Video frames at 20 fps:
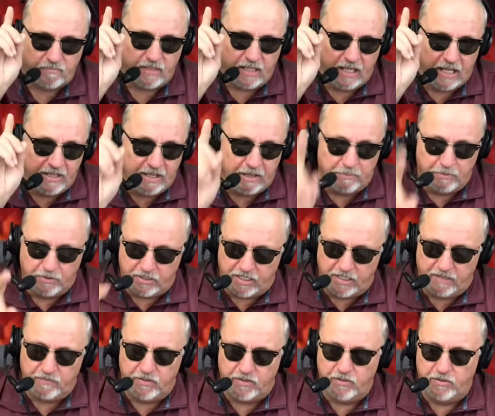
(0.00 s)
and they will
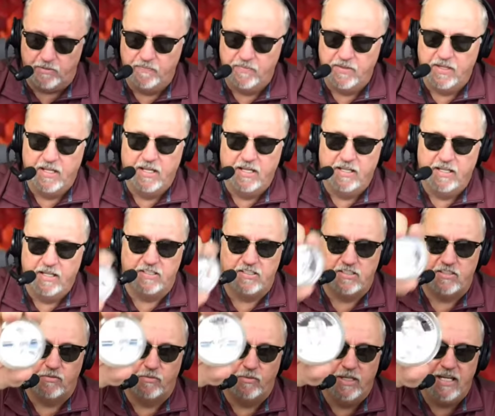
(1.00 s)
give you
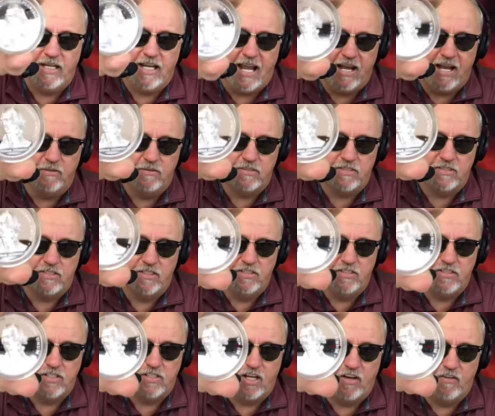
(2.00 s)
this three
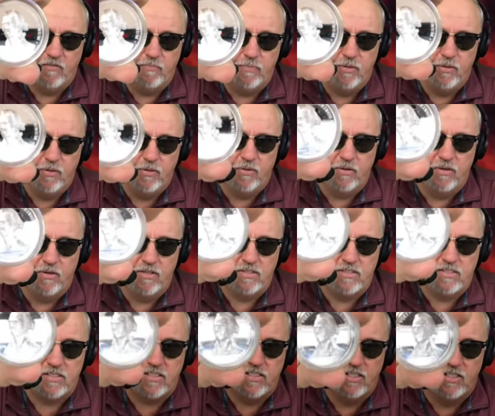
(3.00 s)
ounces of pure
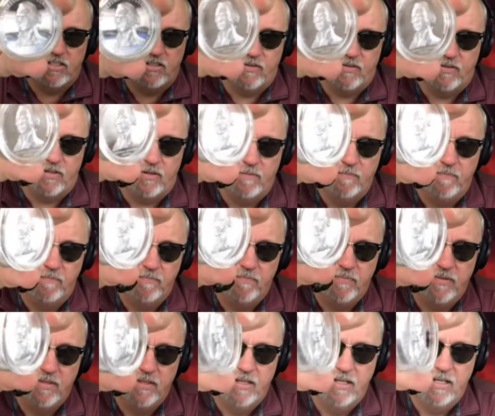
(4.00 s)
silver,
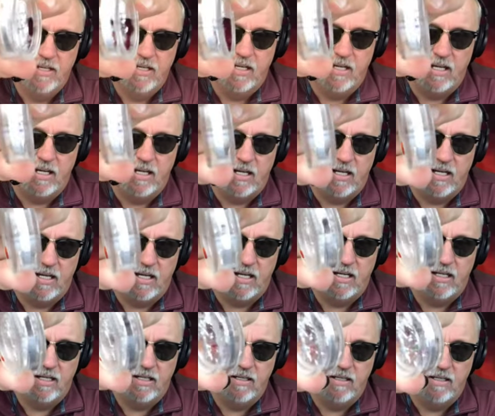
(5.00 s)

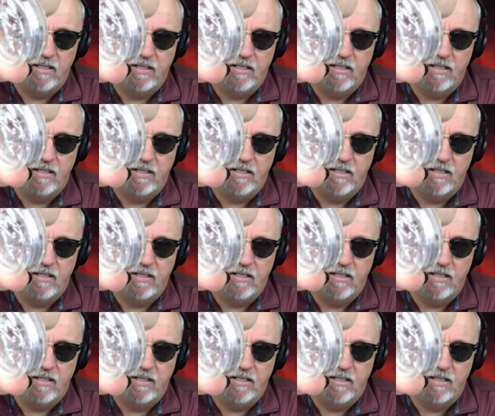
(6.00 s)
uh,